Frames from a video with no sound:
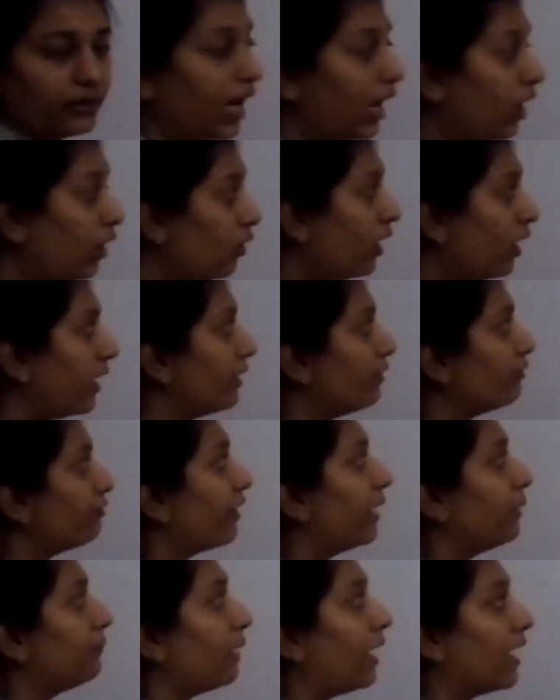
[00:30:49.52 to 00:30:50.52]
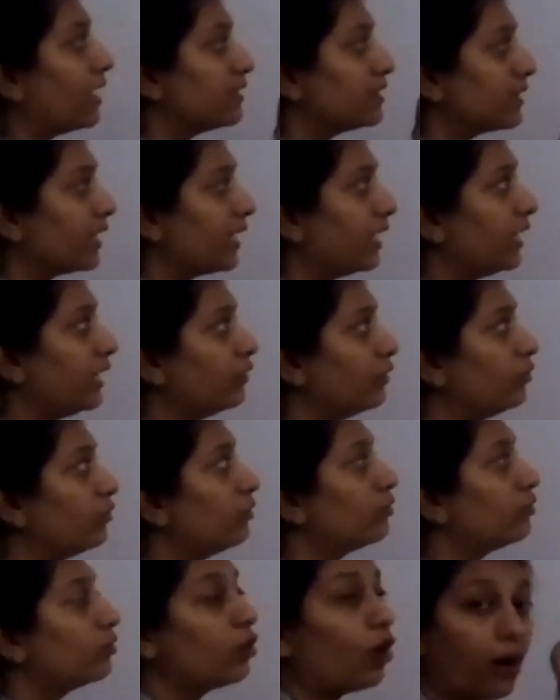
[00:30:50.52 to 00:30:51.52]
Now if I am asking
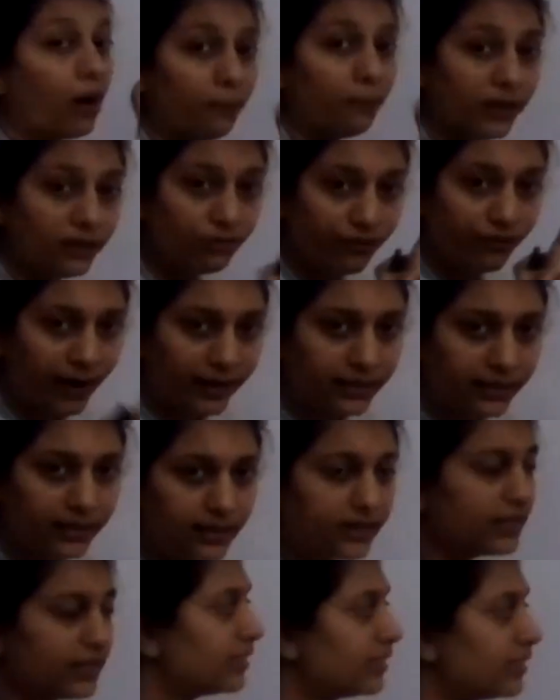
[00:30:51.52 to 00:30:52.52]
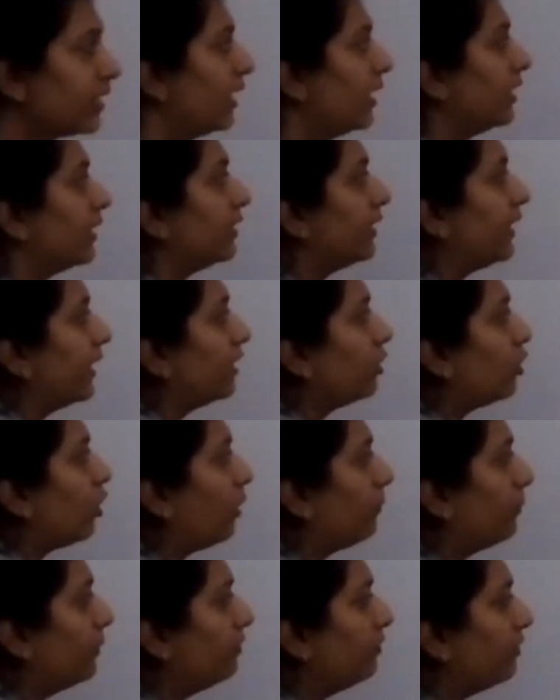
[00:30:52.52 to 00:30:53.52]
you common factors, then
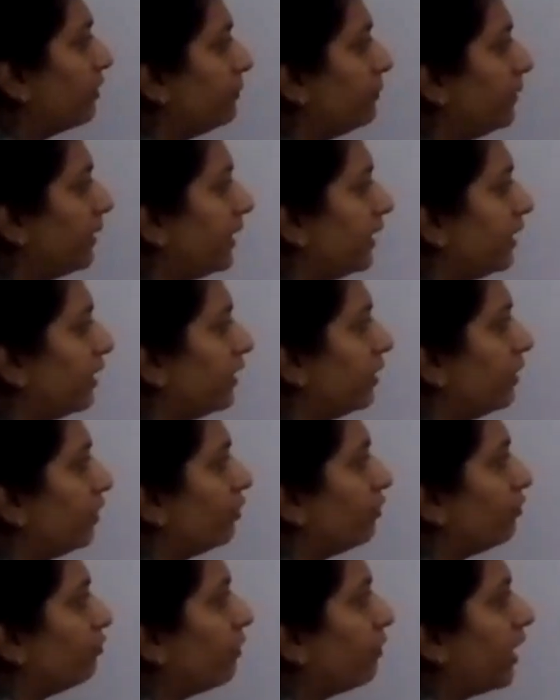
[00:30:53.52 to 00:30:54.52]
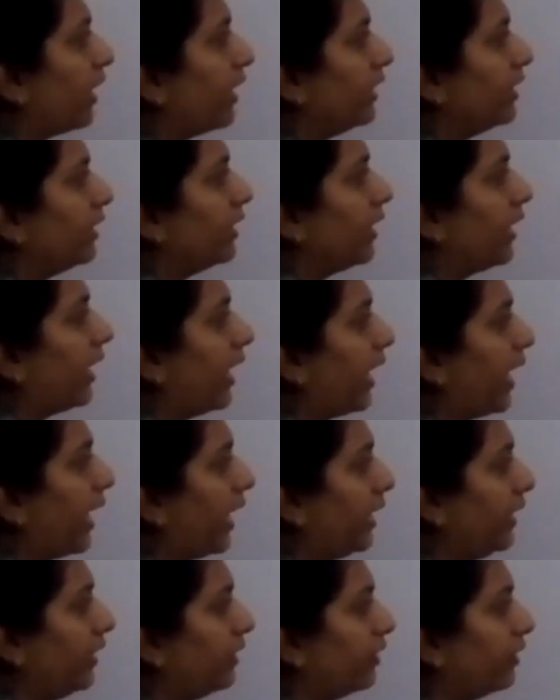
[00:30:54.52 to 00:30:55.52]
common will be 1
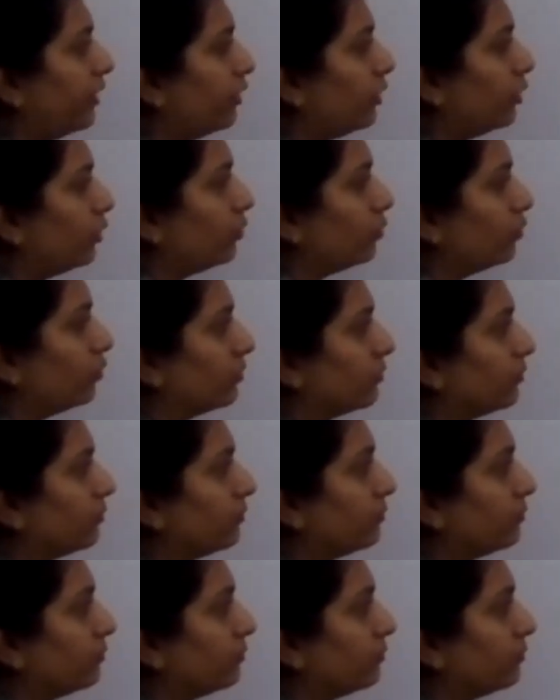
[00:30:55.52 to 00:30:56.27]
and 2.